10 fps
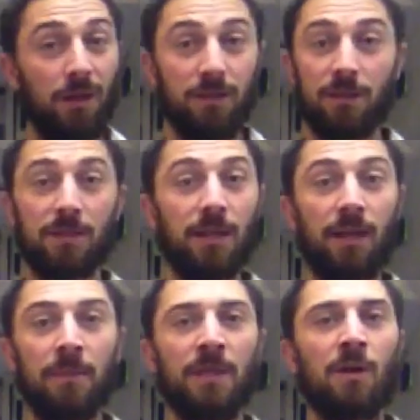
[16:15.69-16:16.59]
just stick
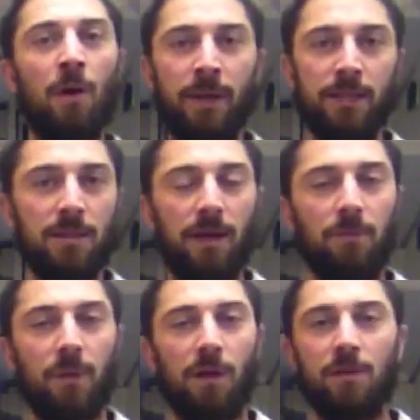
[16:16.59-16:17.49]
them in the comments down
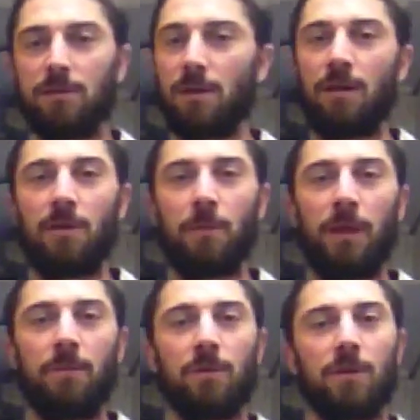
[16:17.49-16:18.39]
below so that other
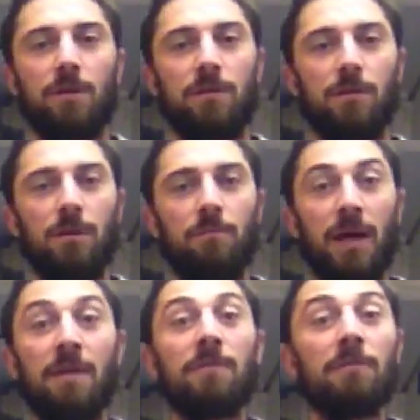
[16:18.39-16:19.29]
people can
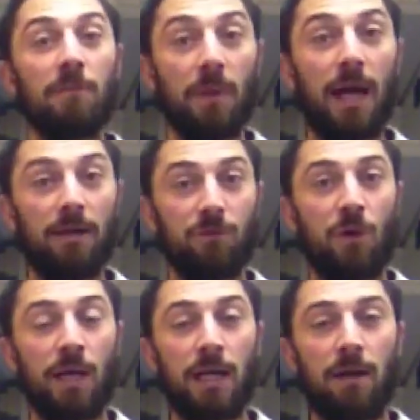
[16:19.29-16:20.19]
benefit from that and
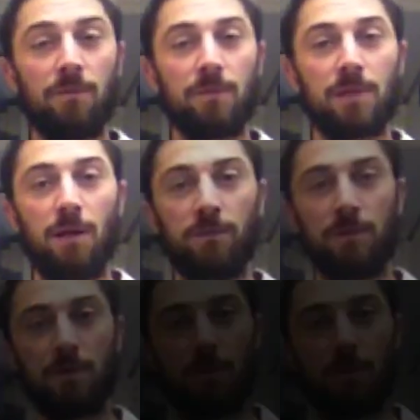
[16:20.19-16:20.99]
try it out themselves.